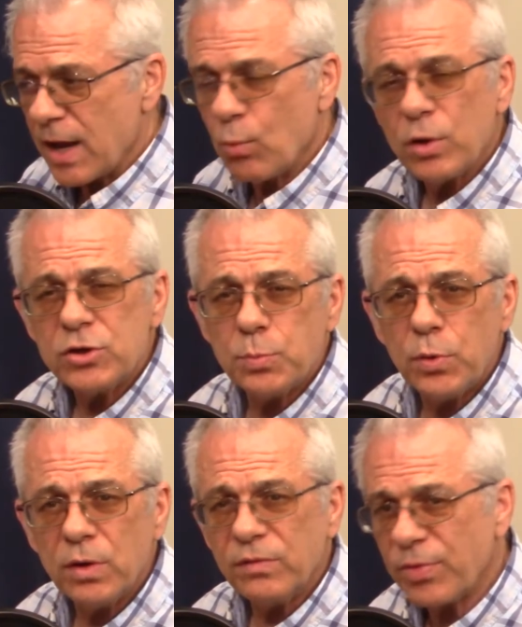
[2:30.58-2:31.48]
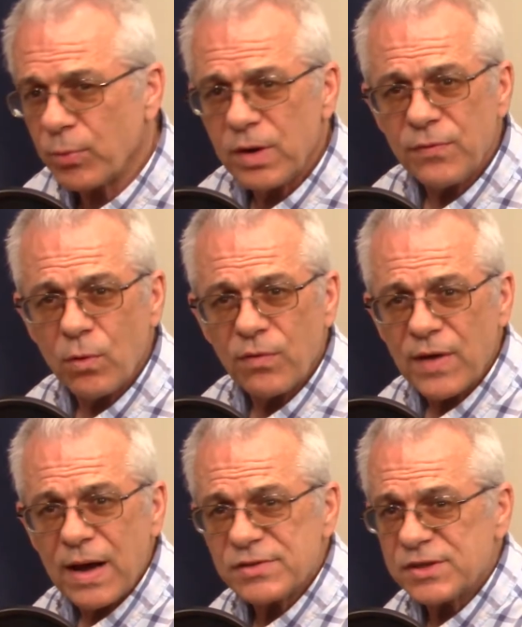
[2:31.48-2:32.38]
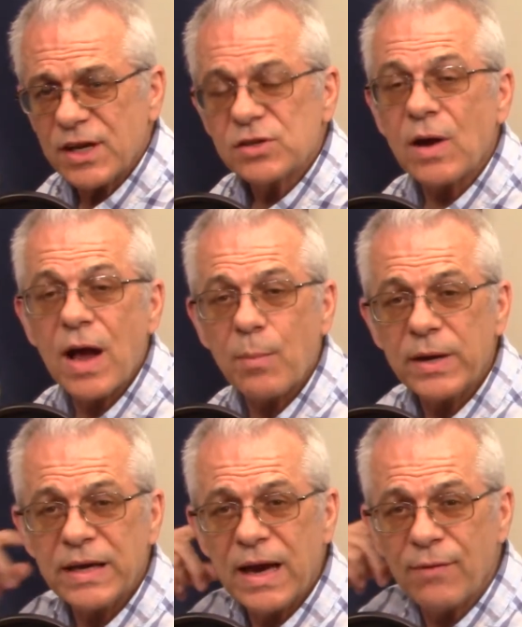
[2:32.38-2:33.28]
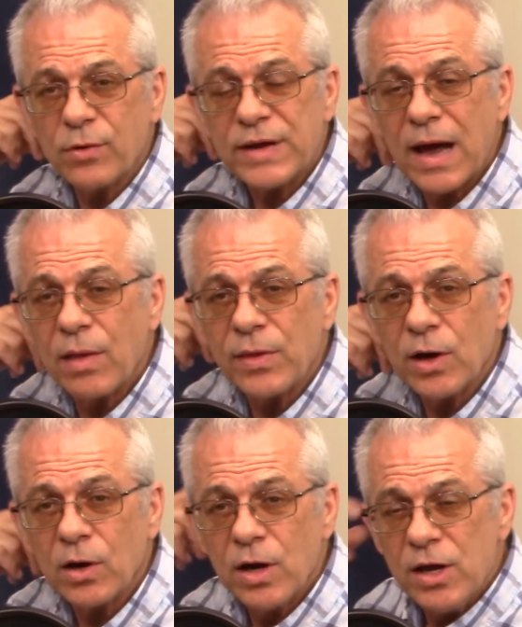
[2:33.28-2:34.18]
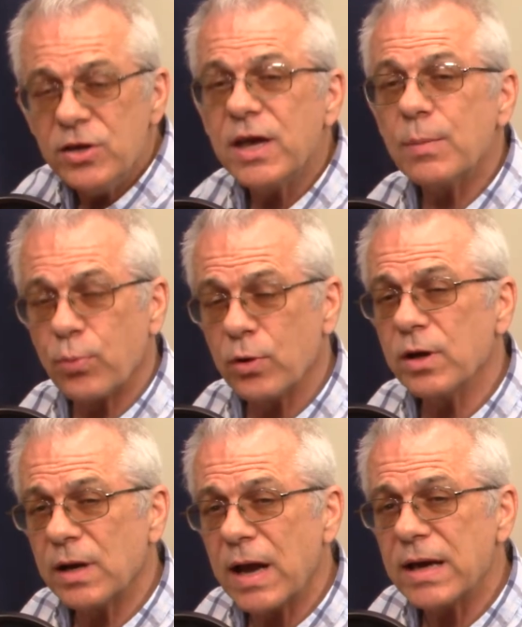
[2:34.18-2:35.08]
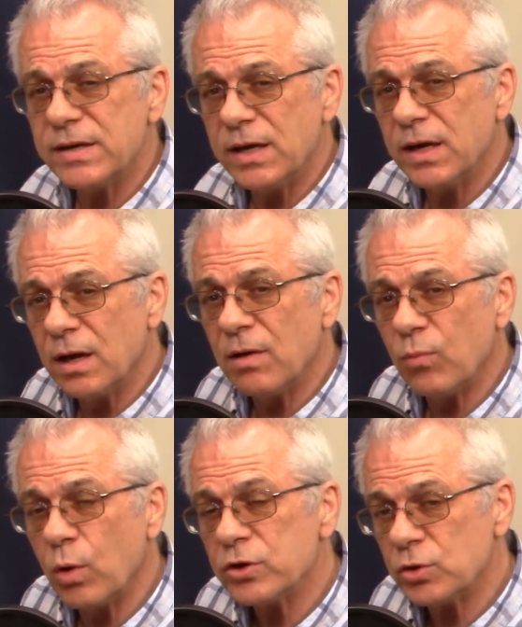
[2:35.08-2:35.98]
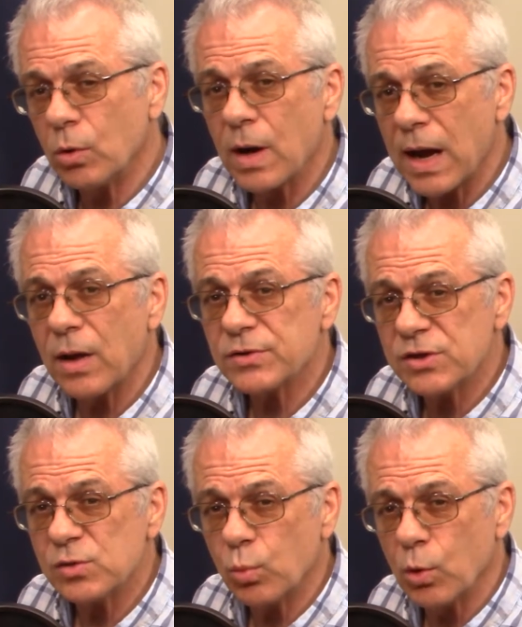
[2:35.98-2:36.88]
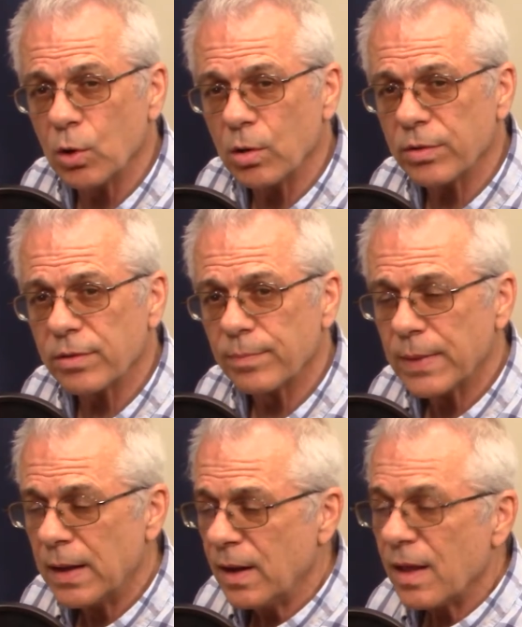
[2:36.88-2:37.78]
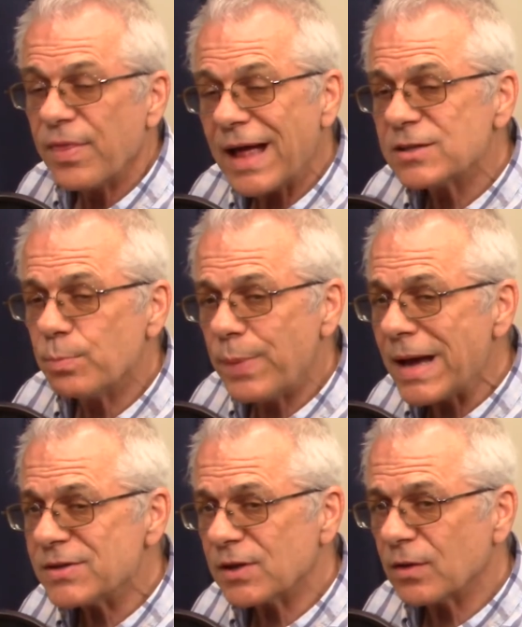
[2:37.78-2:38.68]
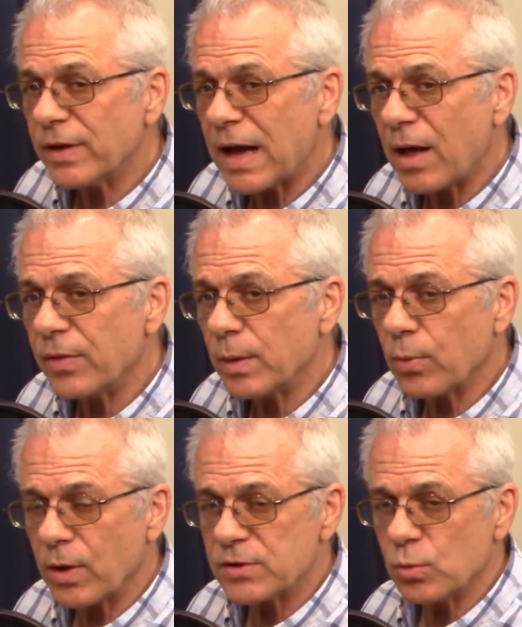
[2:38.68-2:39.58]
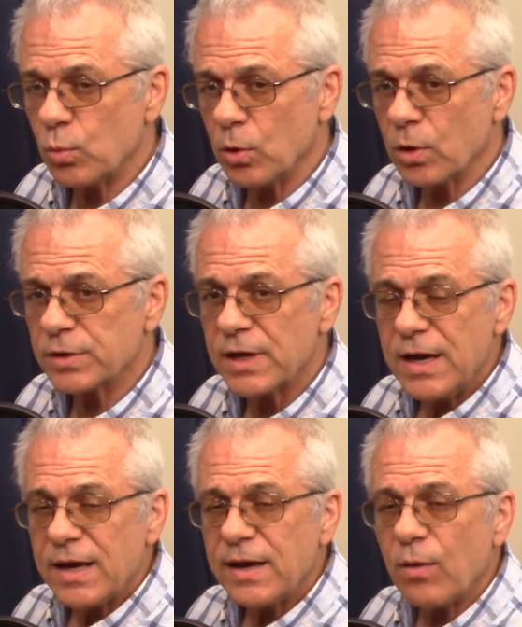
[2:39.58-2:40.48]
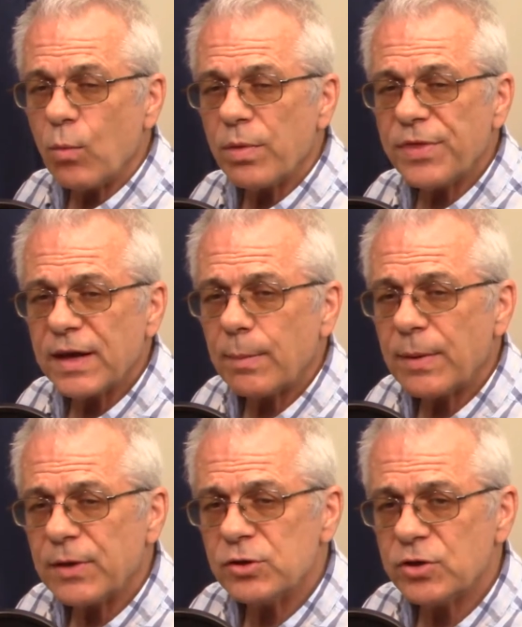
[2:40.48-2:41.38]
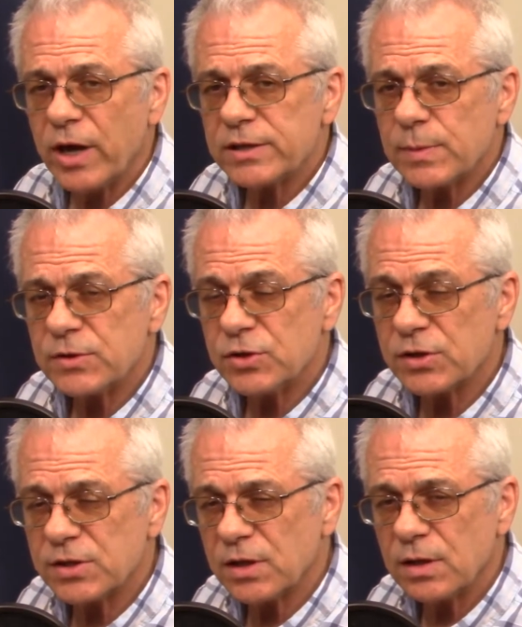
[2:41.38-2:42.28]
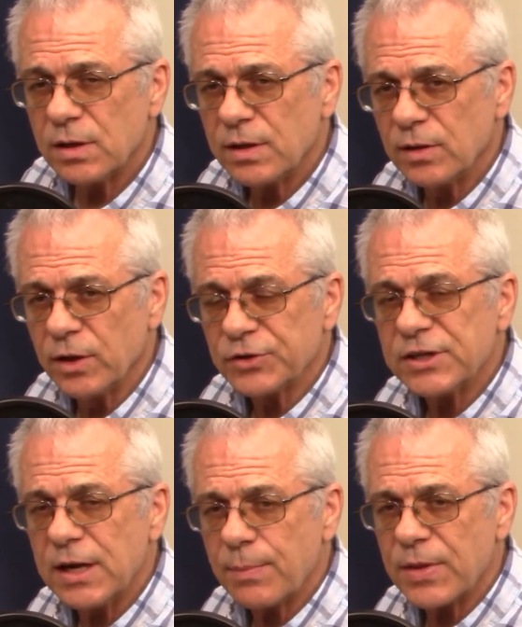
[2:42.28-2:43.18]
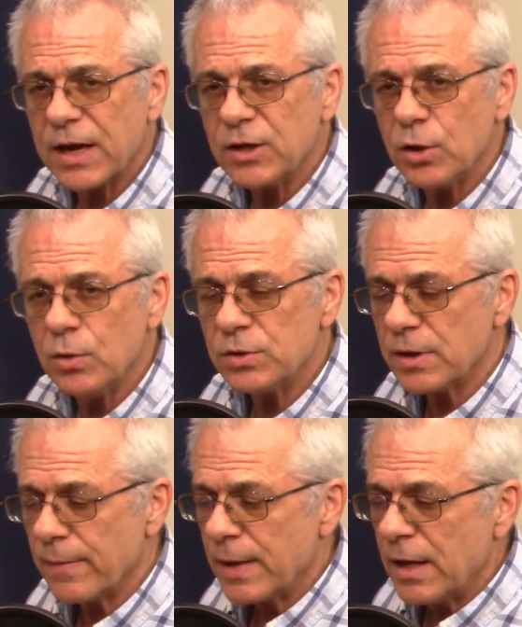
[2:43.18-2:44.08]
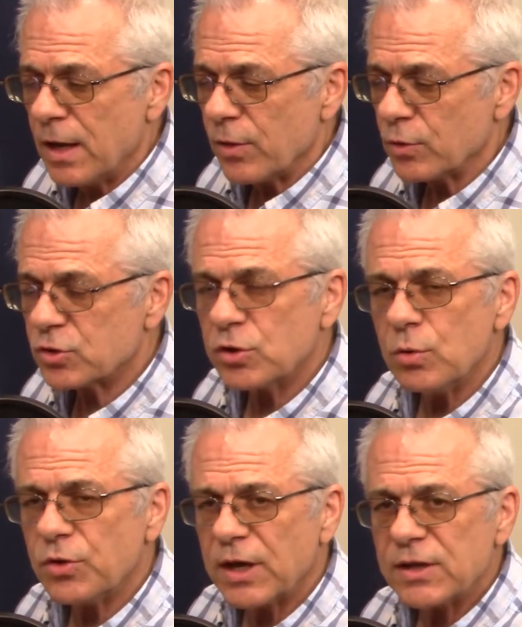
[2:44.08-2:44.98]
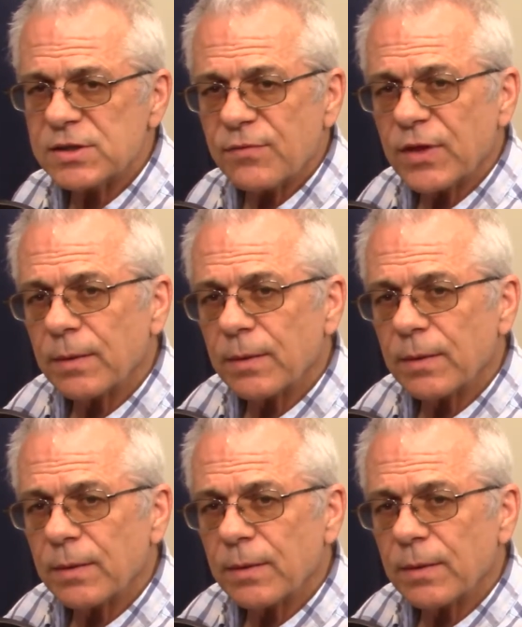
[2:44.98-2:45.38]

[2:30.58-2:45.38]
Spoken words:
And once you put 3, 4, 5, 6, or how many ever down there, you get a pretty good idea of what your house is worth. That's basically how the appraisal works. Now, one thing about the adjustments, just a little tip that I use, there's two things.